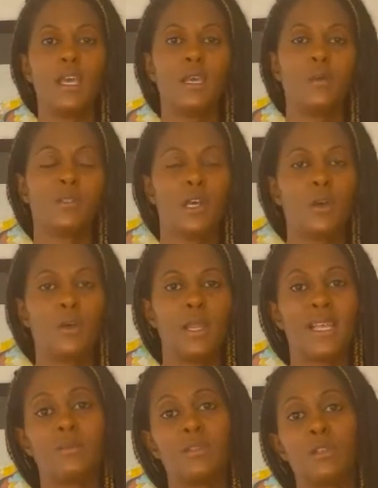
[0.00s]
It was only
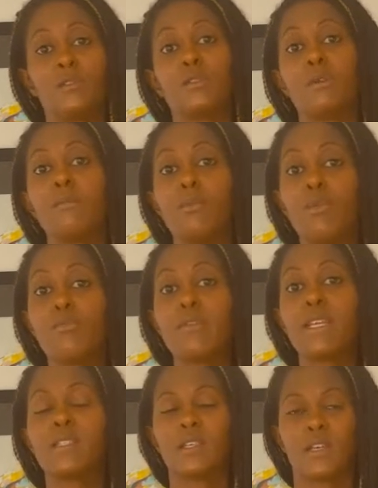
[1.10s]
as a result of doing more
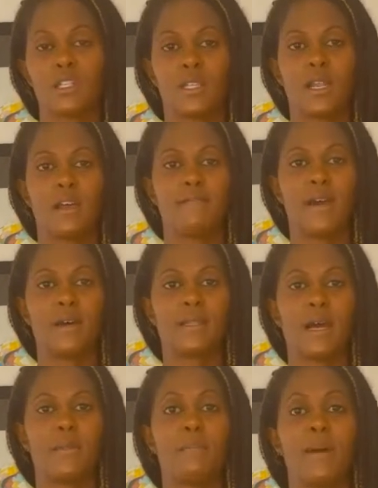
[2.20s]
research that I found
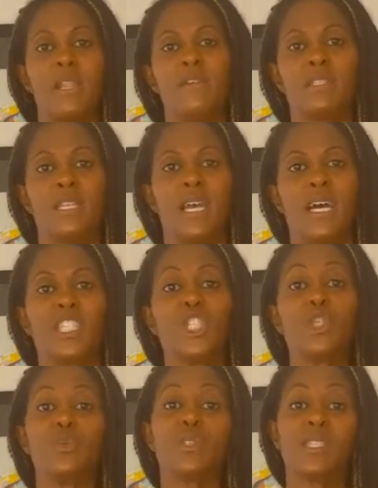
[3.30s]
out the benefits it had to
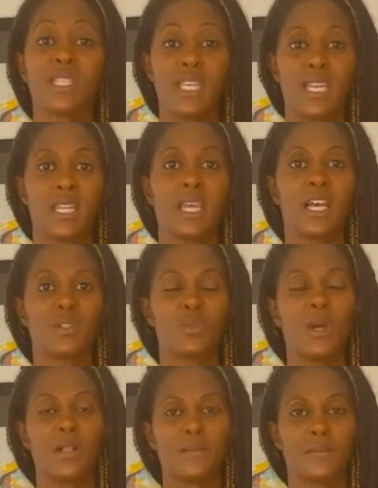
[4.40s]
skin as
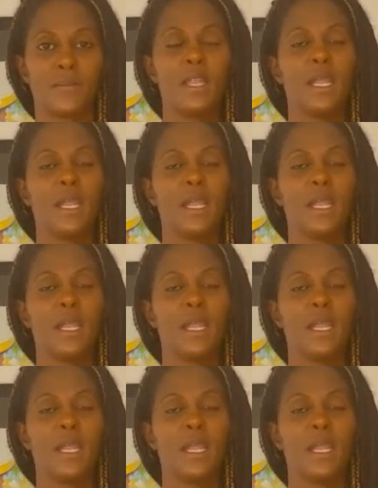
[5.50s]
well.